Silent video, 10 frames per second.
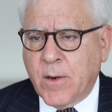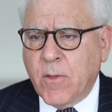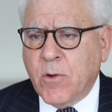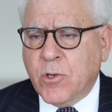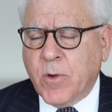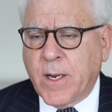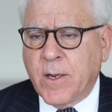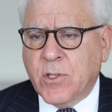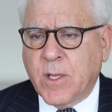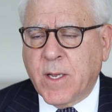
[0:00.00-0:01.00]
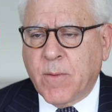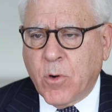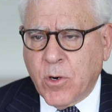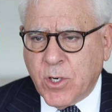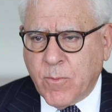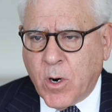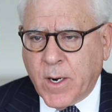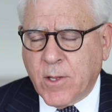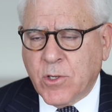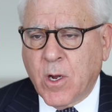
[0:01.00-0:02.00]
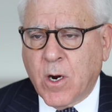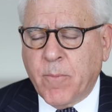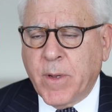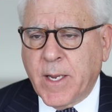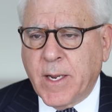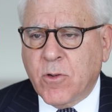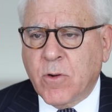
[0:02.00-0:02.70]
Another trend is that the emerging markets are beginning